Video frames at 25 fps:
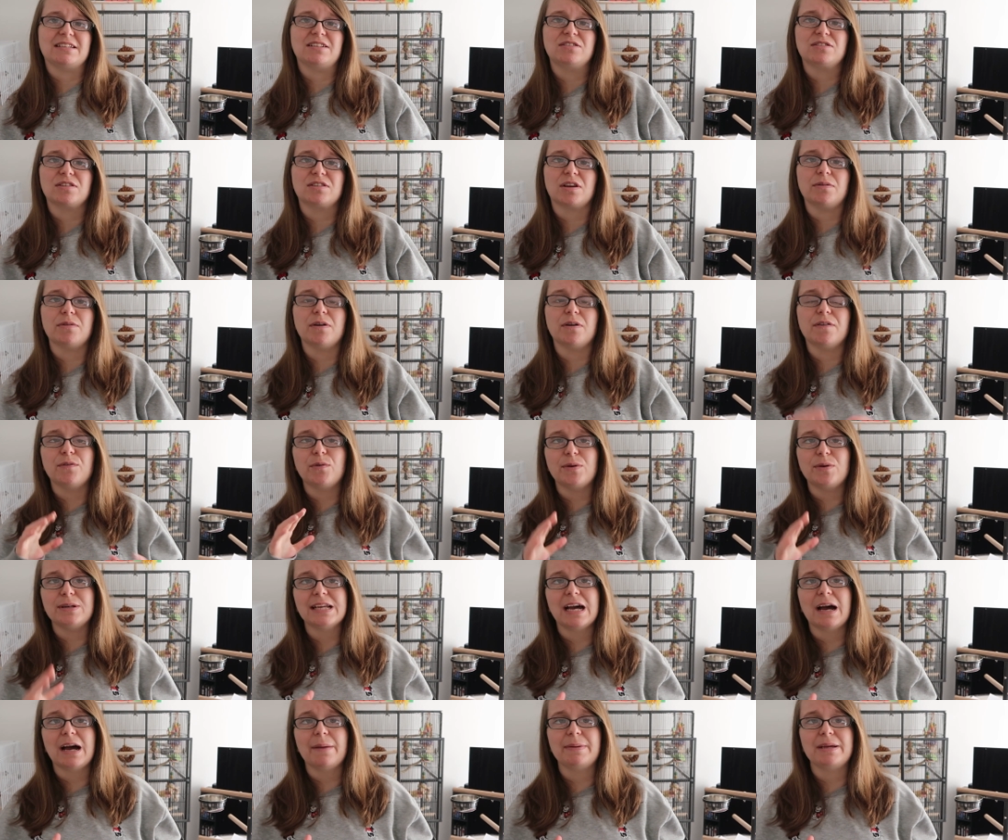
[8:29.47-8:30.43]
So
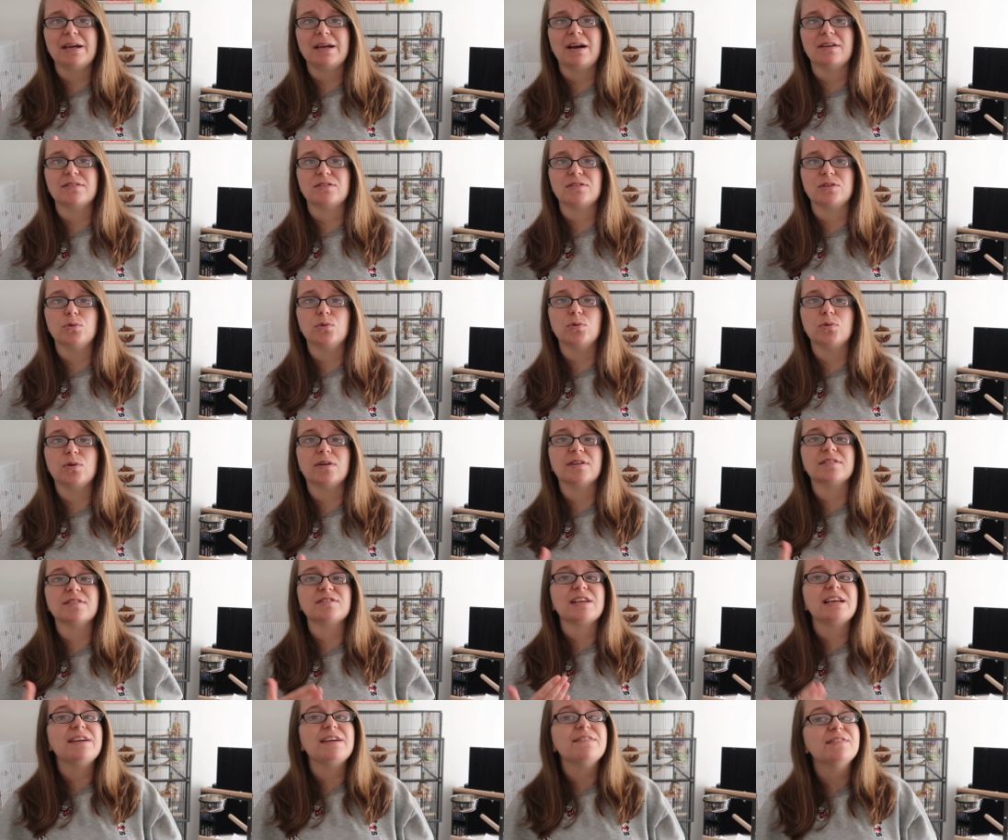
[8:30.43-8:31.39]
avoid happy huts at all
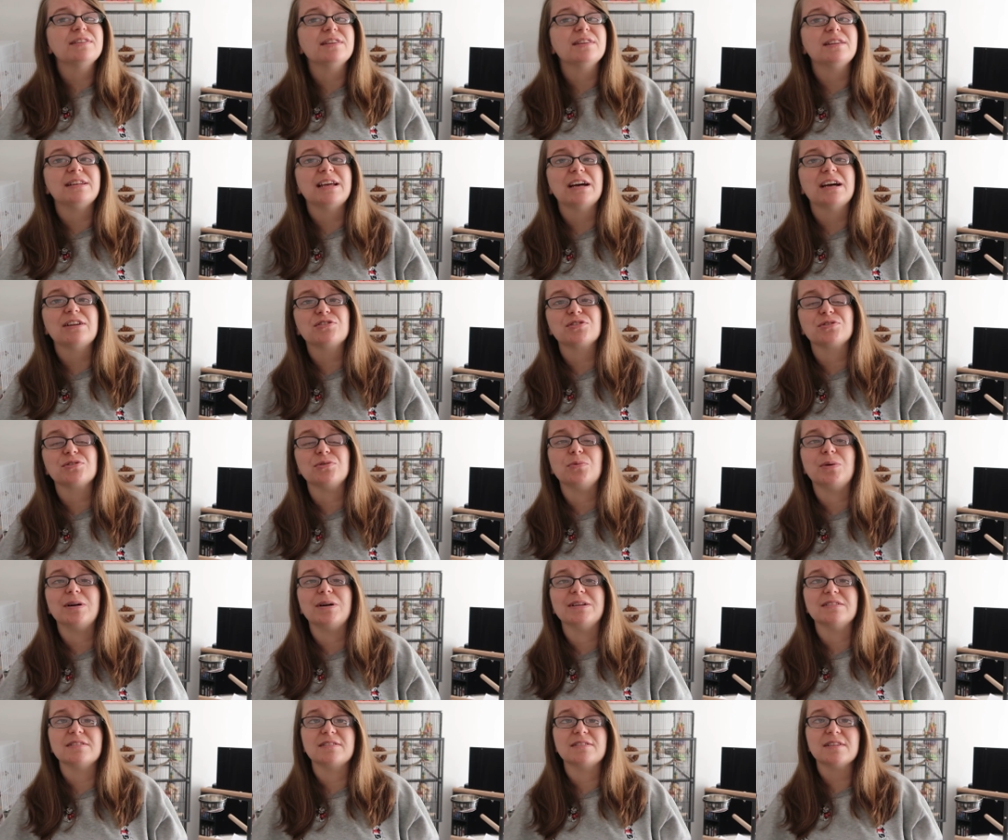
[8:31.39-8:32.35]
costs. Even the natural
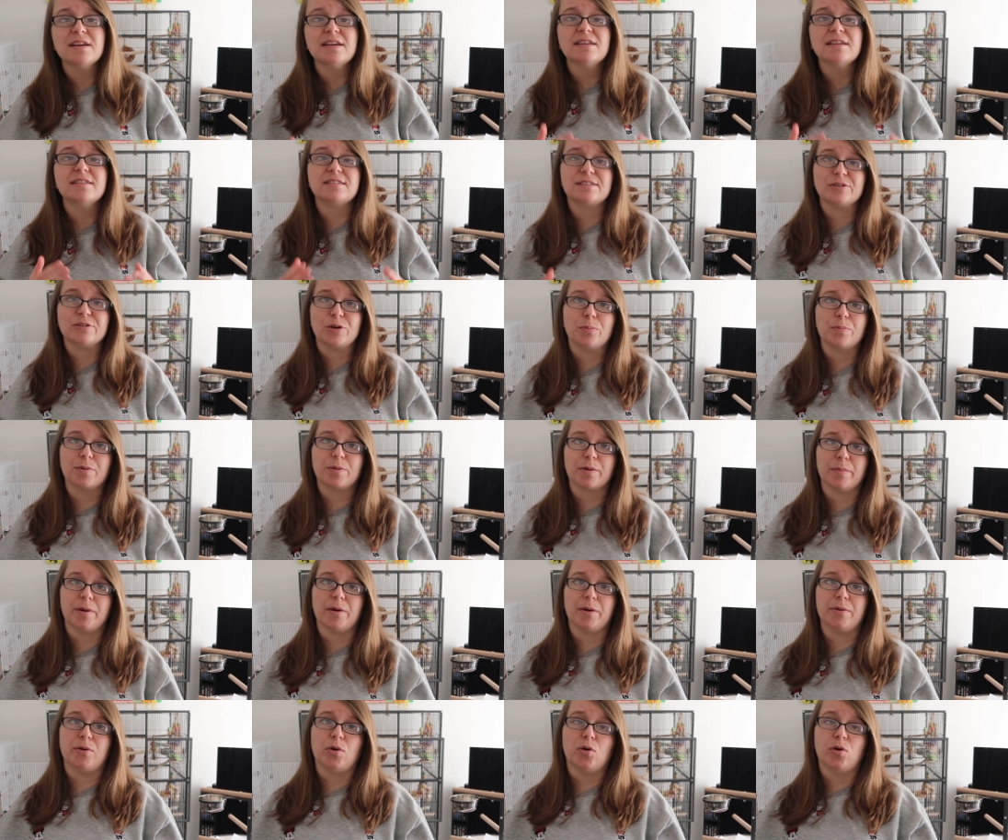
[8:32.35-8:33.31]
ones still
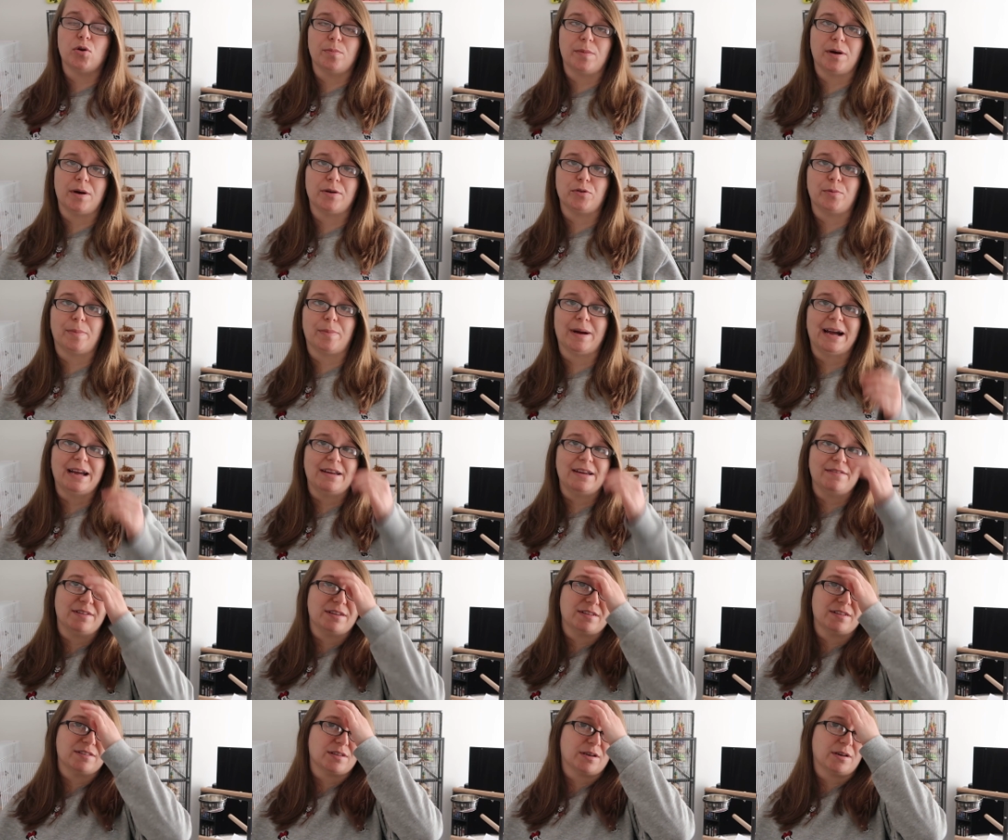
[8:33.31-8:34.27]
promote hormonal
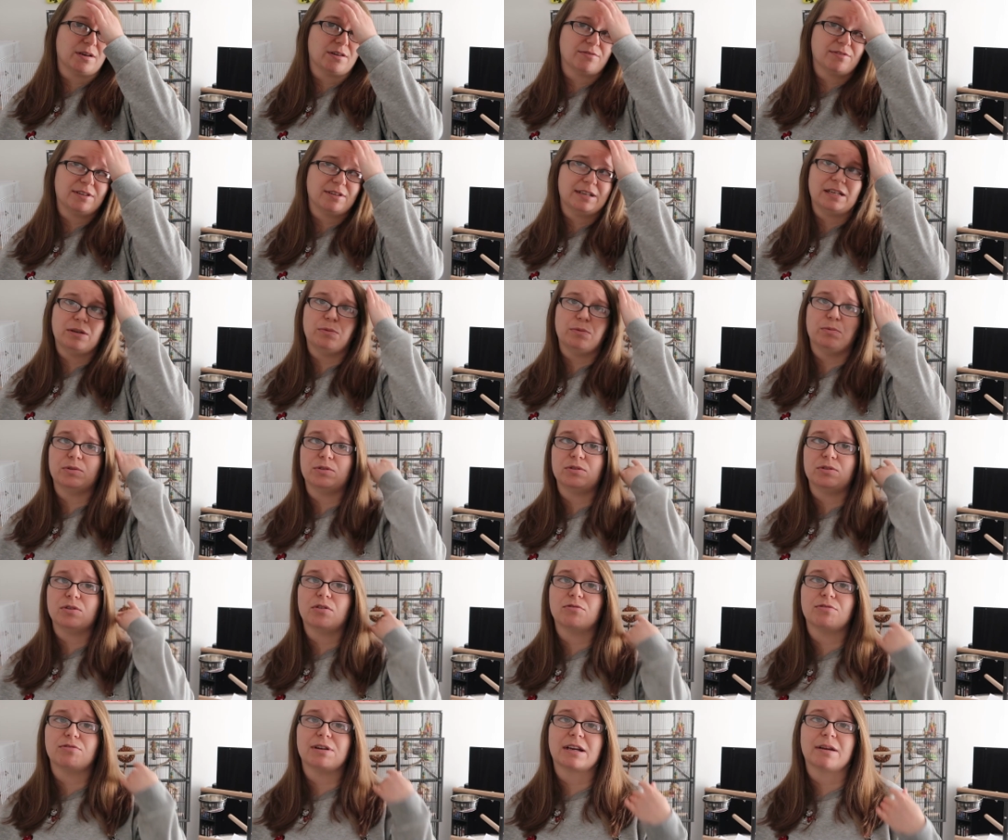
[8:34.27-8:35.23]
behaviour, so I really would
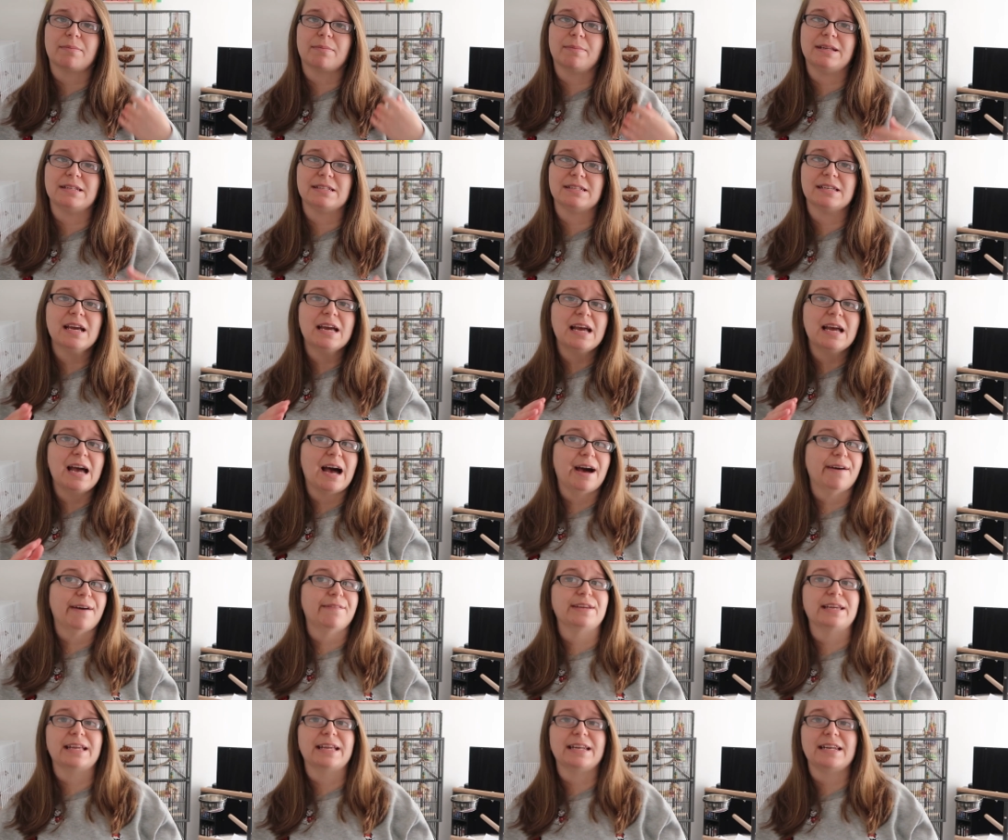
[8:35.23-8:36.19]
not recommend
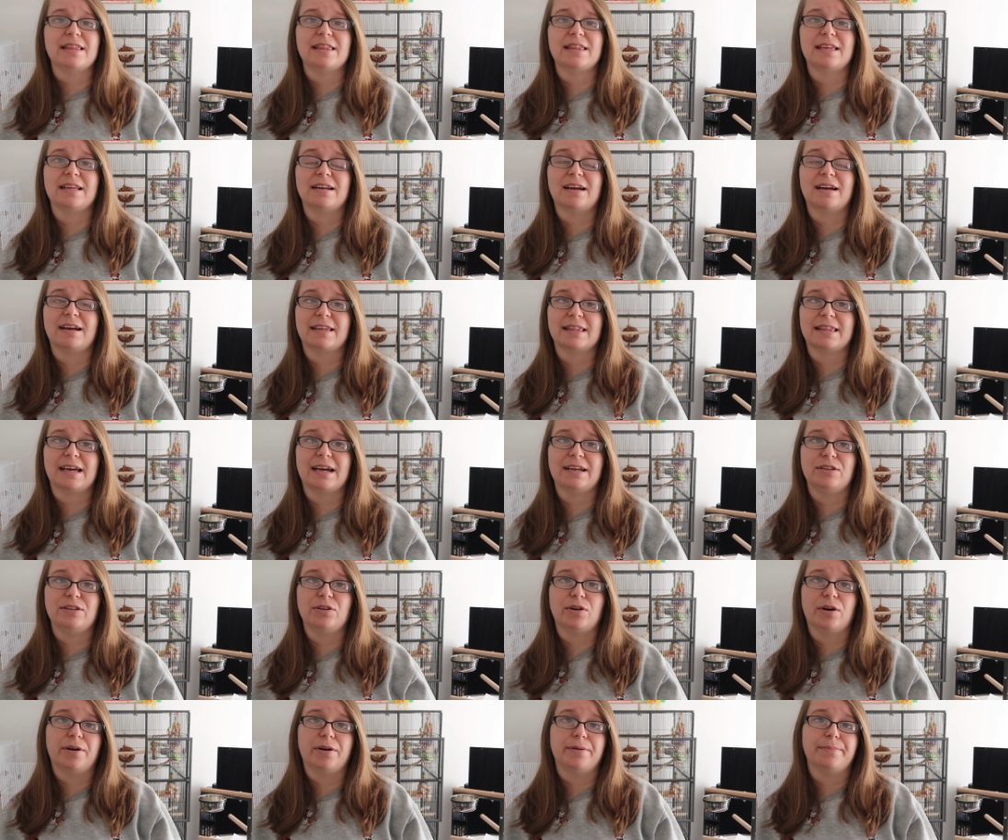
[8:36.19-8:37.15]
having anything like that in
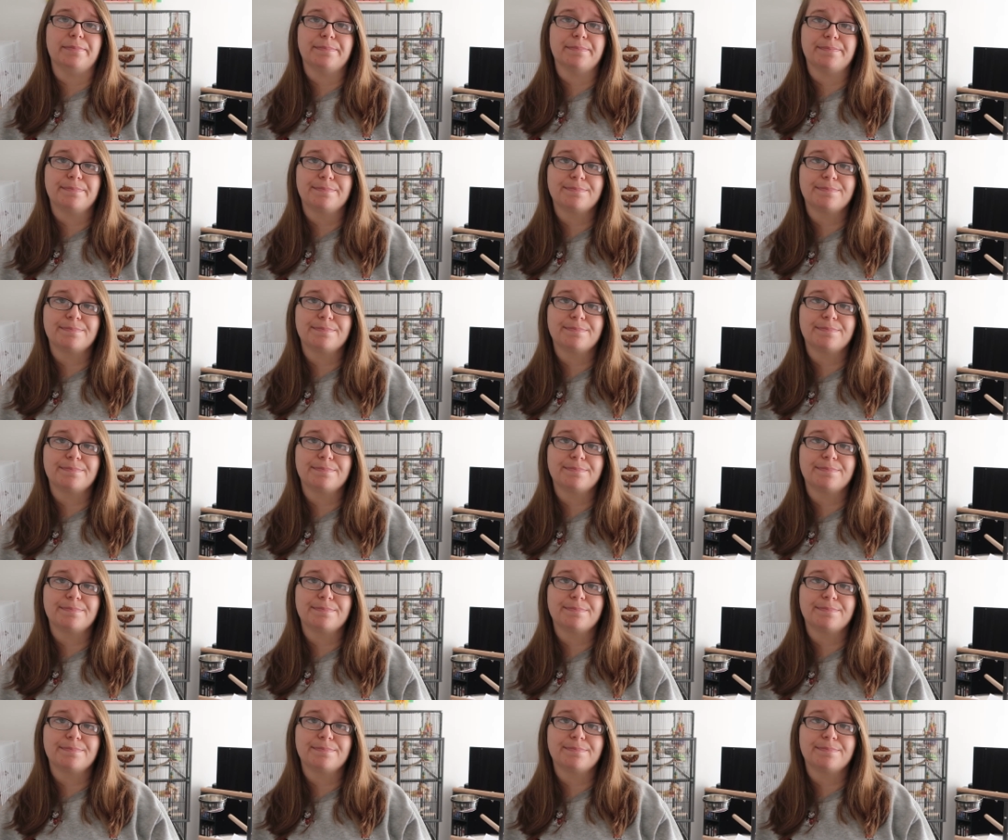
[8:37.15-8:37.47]
your home.